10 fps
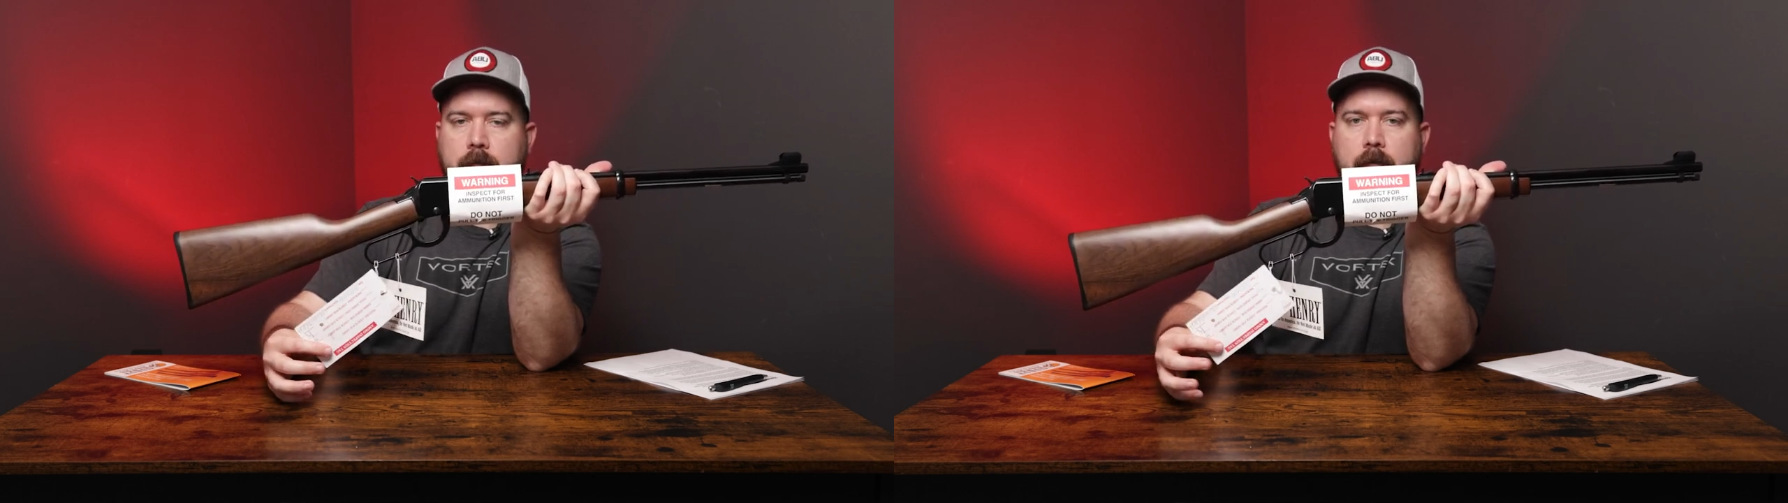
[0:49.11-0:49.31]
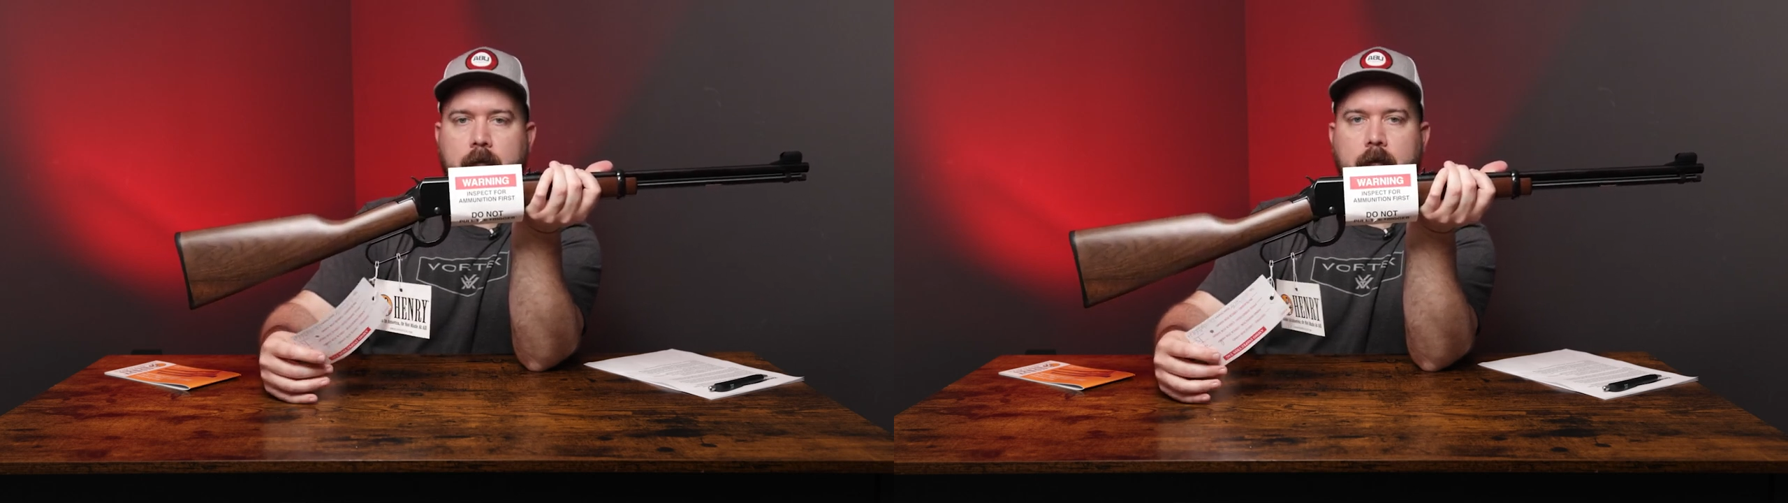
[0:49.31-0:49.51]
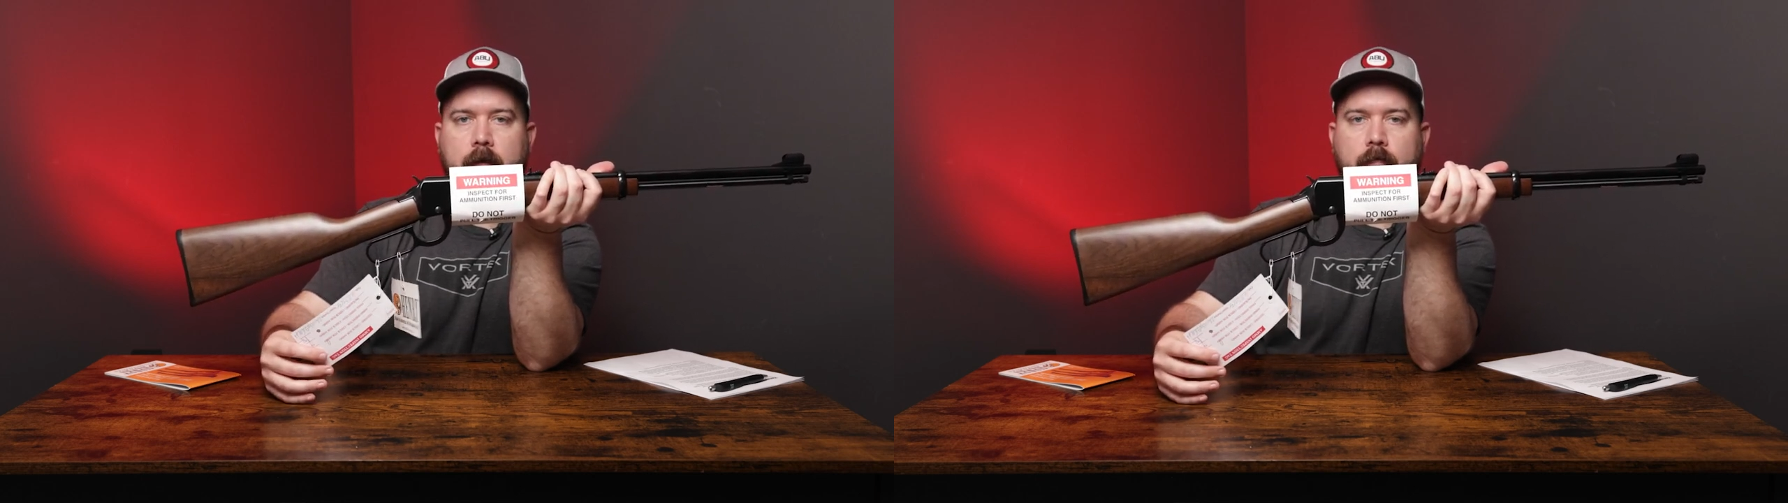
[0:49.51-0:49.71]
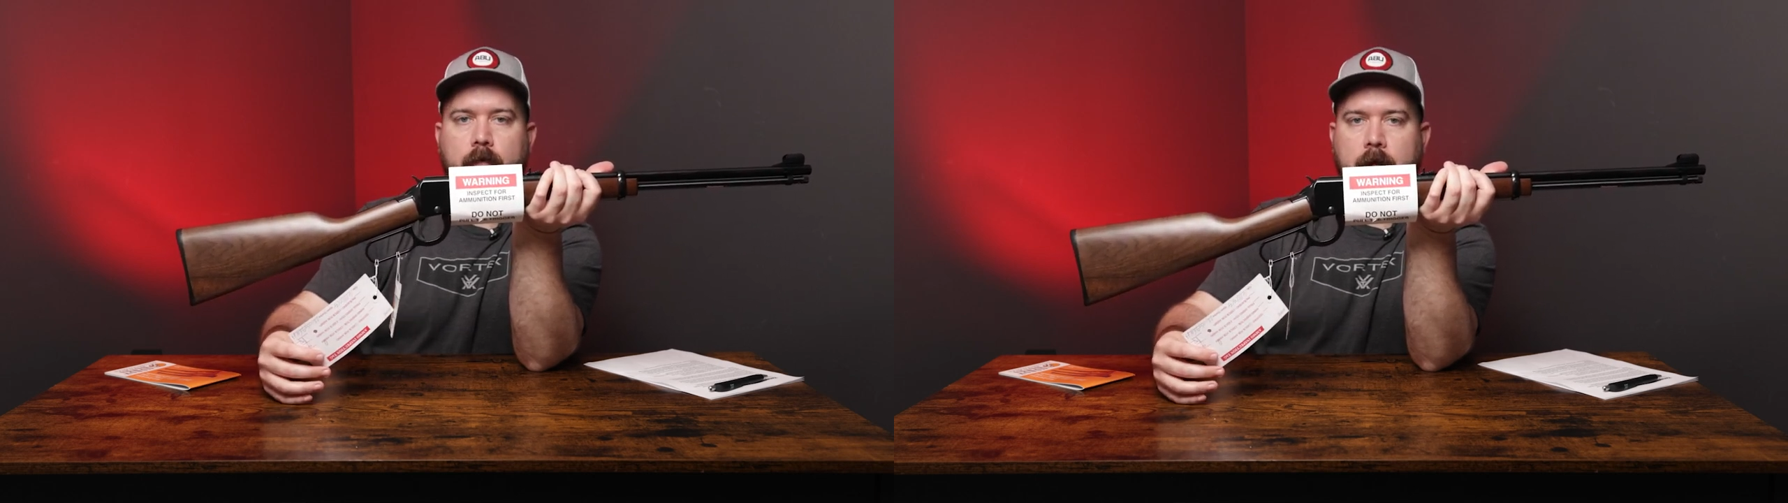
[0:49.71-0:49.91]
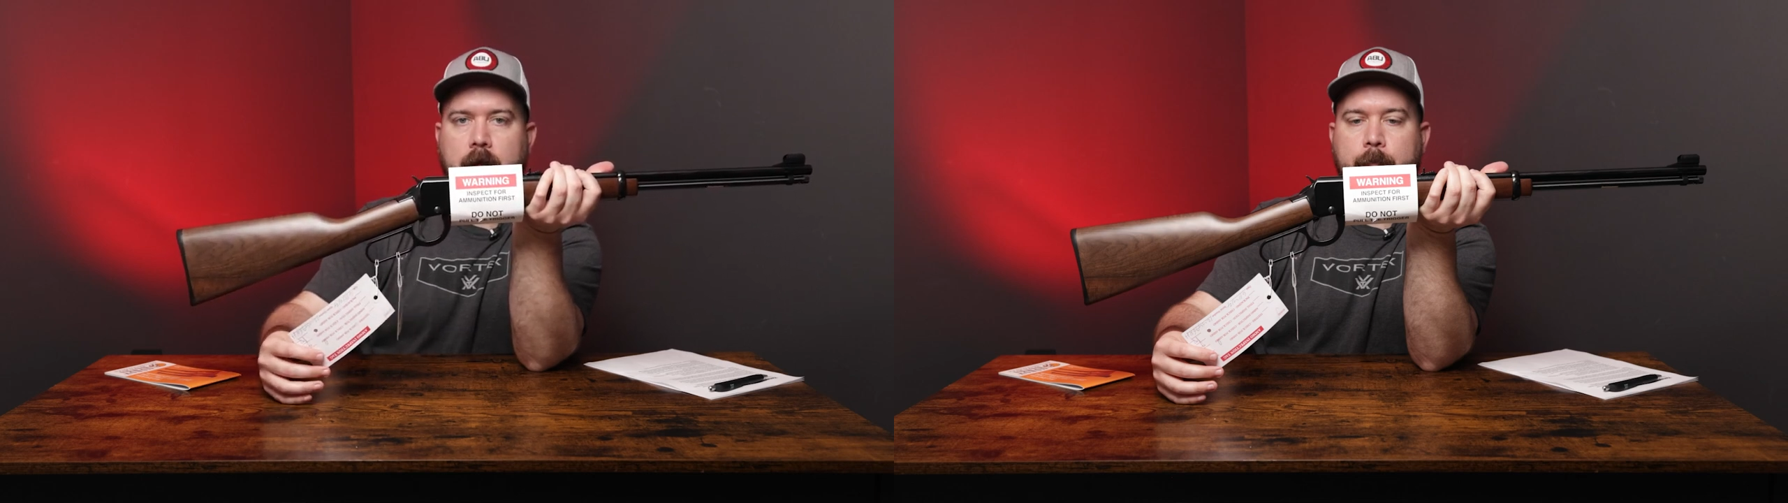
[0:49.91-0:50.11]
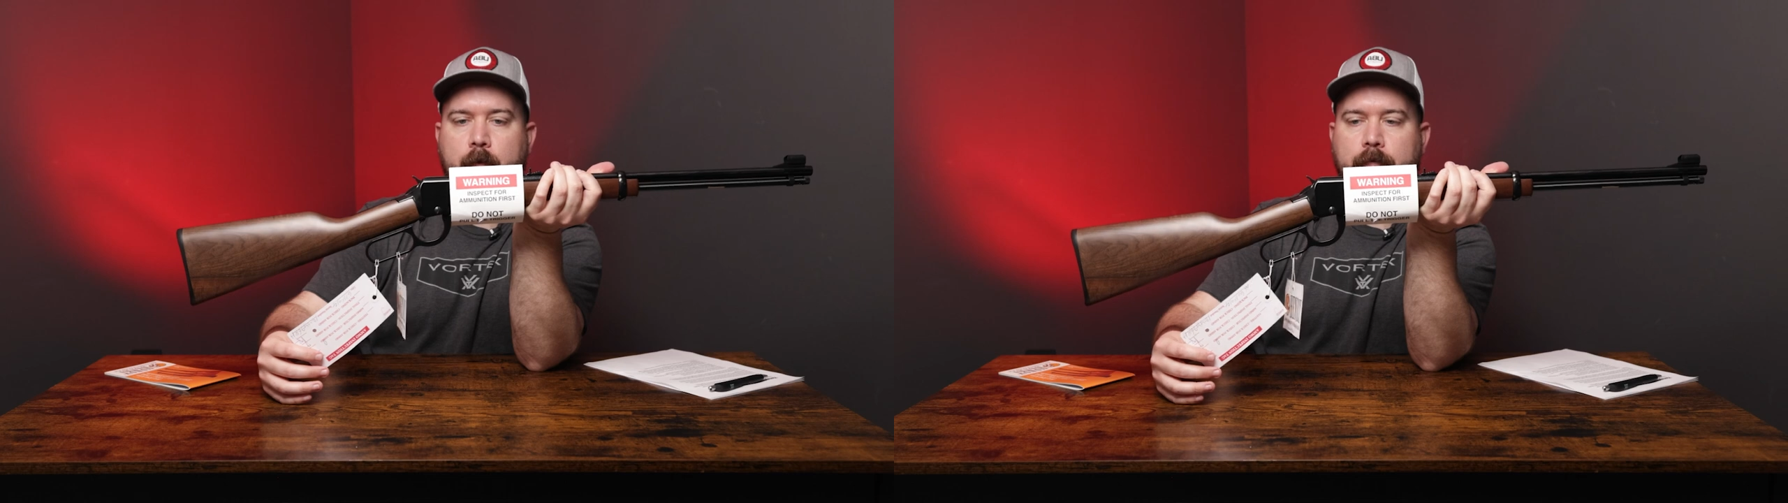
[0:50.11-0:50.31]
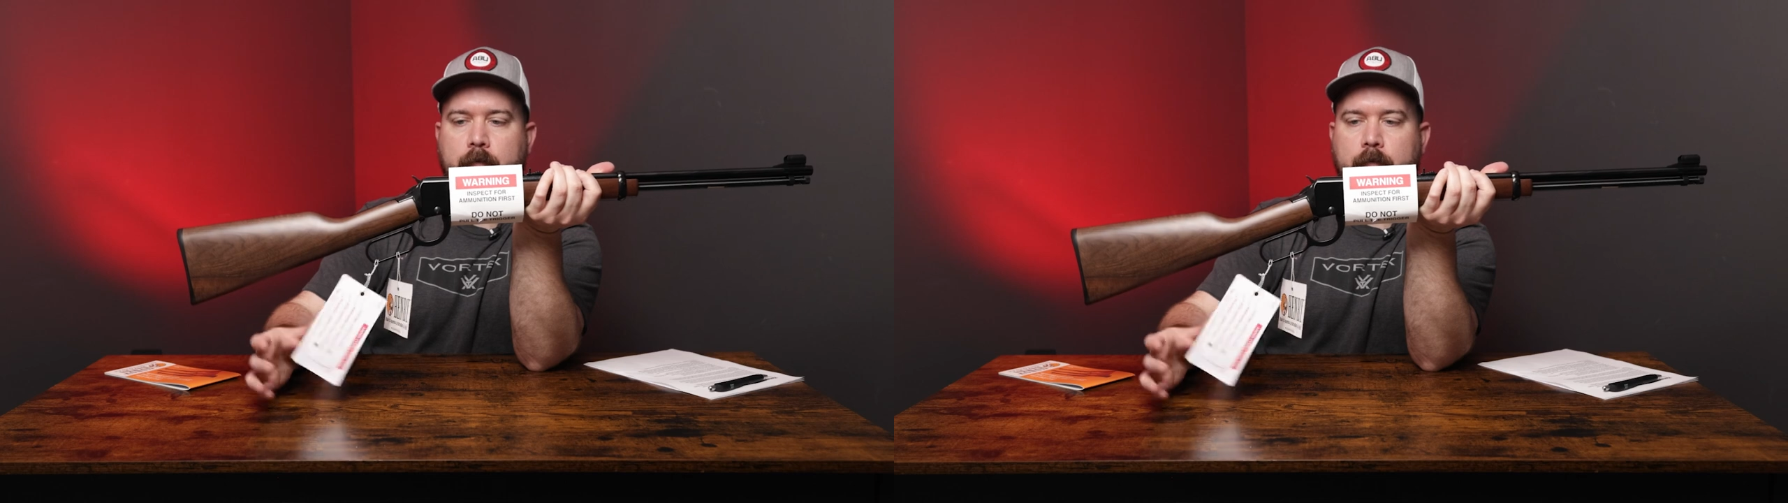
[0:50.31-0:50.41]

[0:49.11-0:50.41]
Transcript: they run ammo